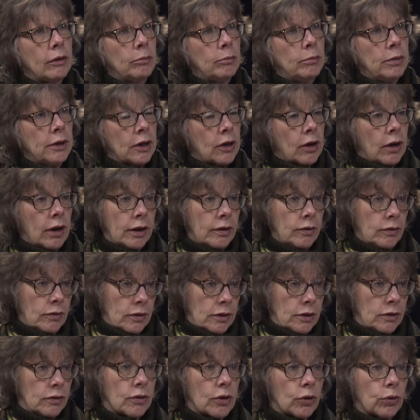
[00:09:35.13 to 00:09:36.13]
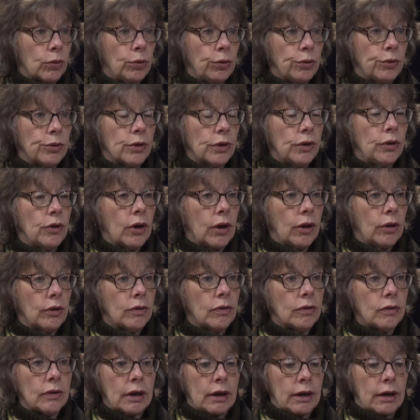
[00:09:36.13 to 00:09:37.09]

because these are older adults,